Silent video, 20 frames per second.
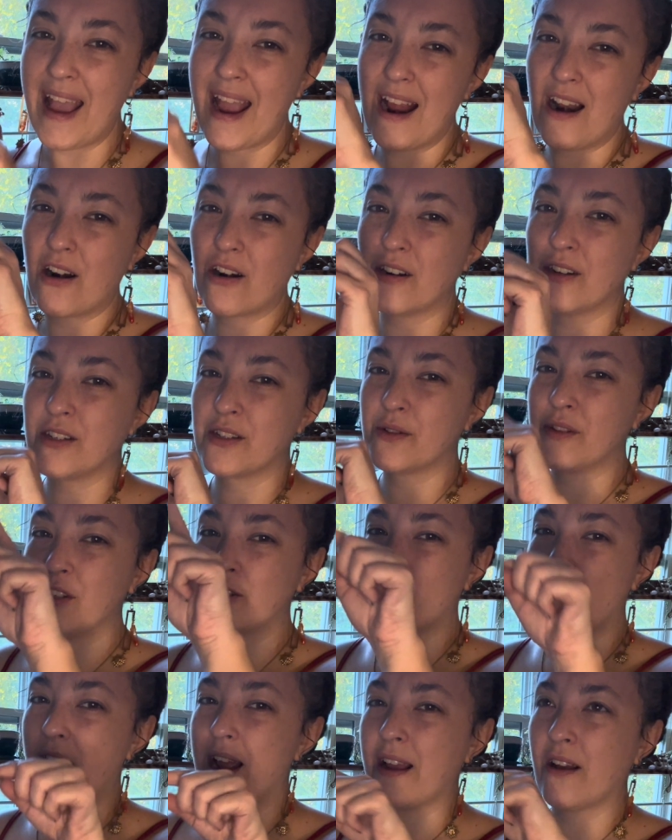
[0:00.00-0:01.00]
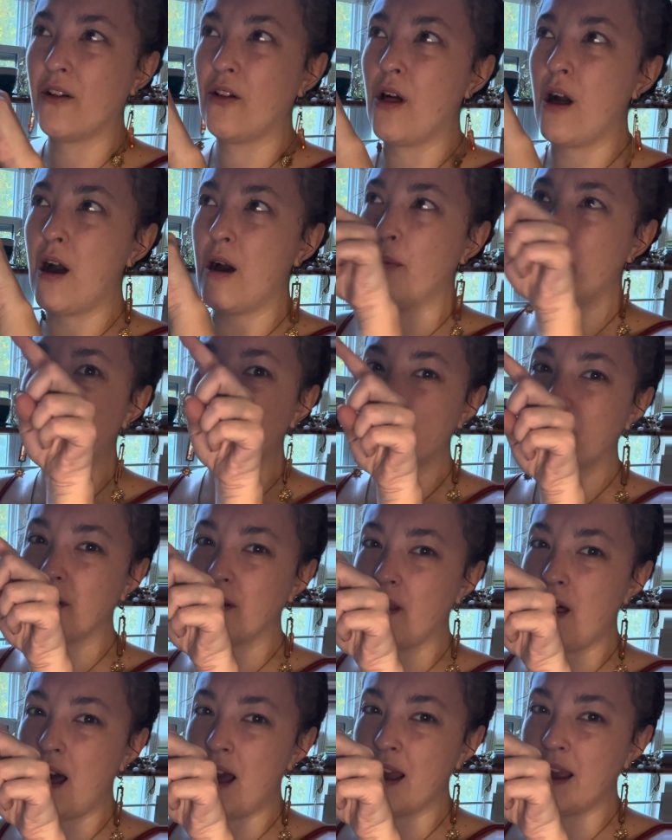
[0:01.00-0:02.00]
air is the triangle up with the
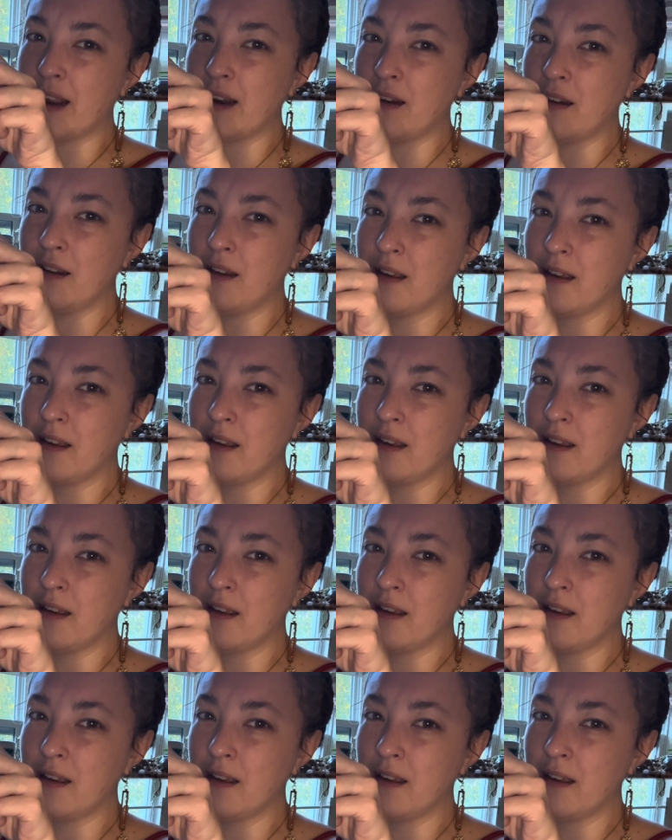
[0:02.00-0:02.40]
line.